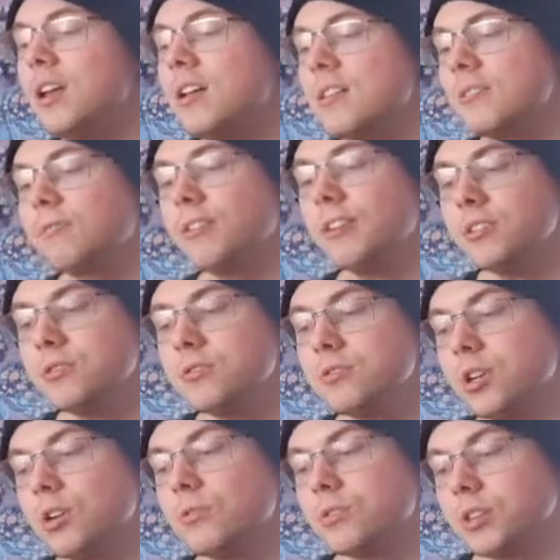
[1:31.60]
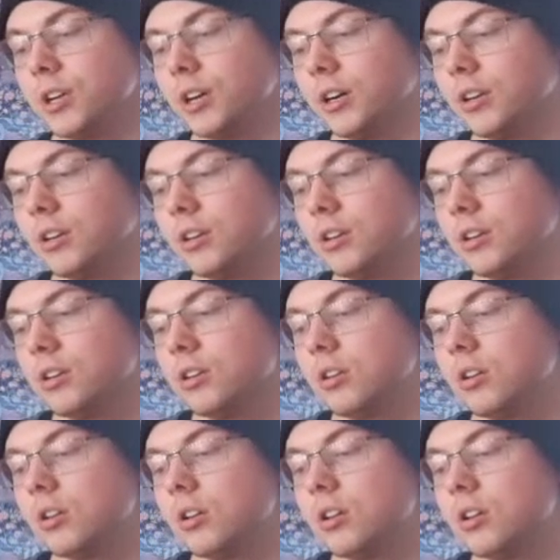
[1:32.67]
The pharaoh Zoser
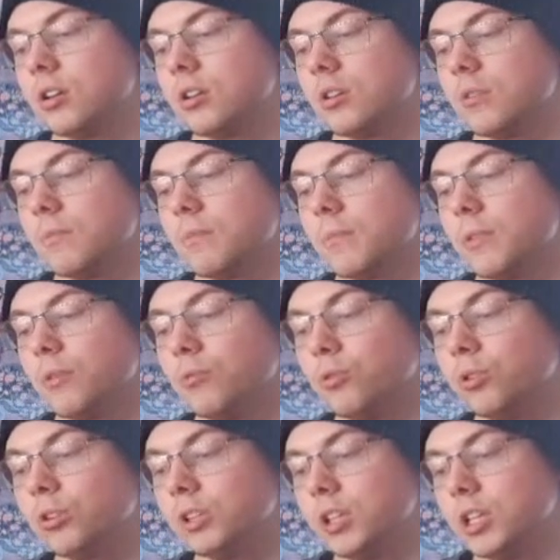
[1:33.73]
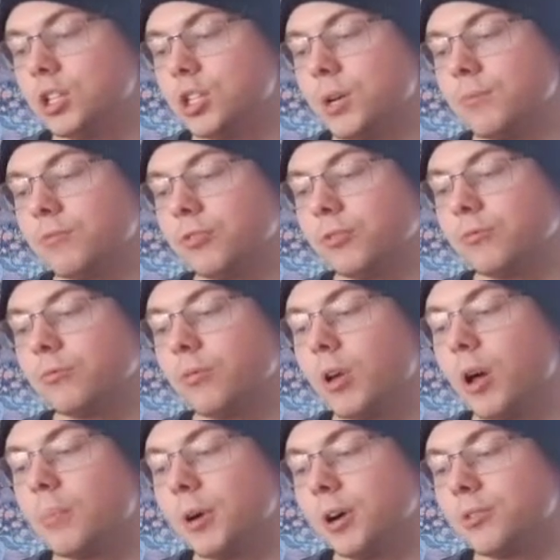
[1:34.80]
ruled Egypt from
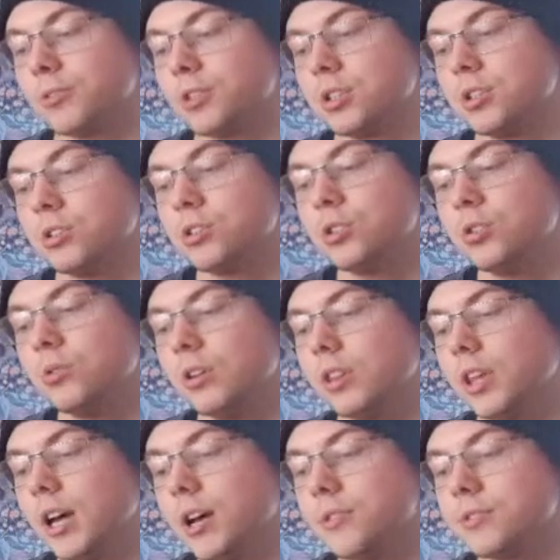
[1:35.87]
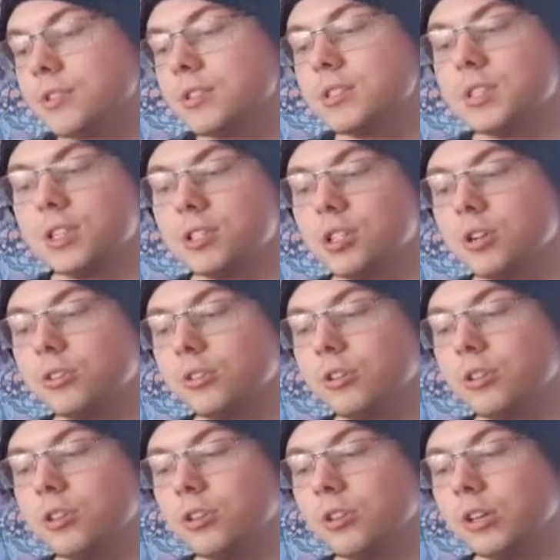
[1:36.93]
about
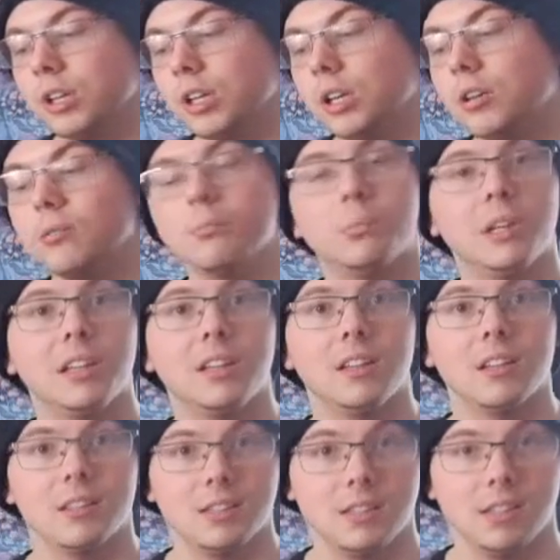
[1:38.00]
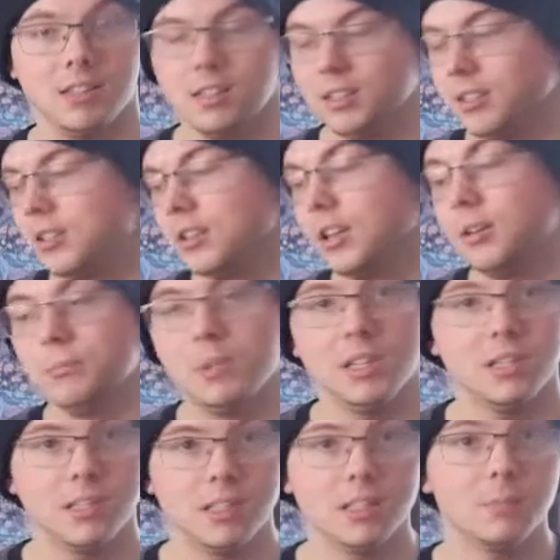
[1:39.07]
2630 BC. And
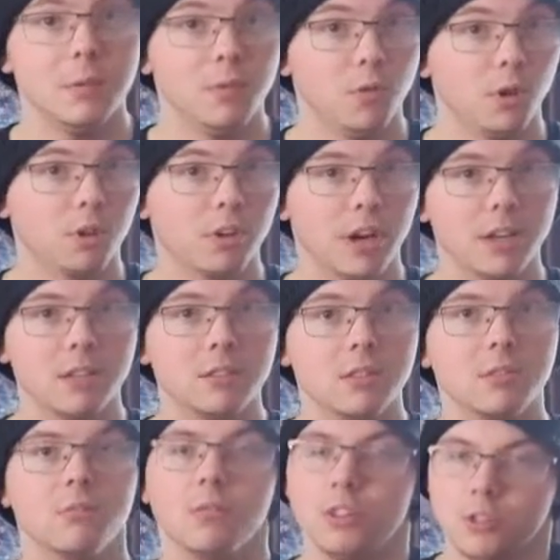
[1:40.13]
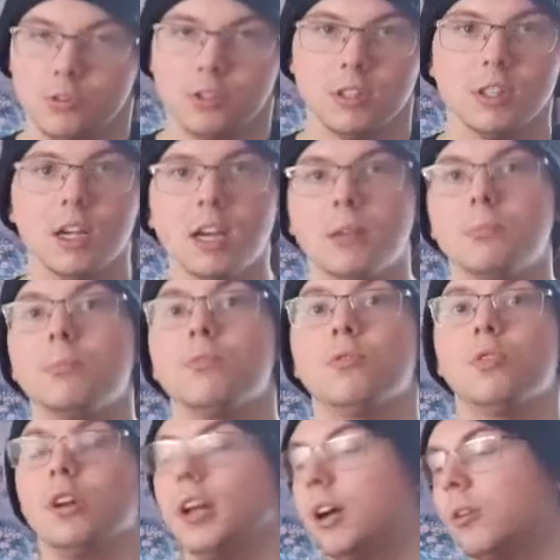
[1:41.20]
BC is before Christ, which is a time
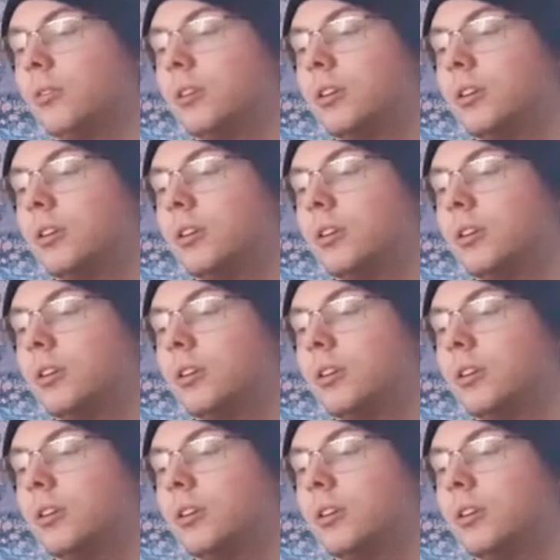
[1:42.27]
before now.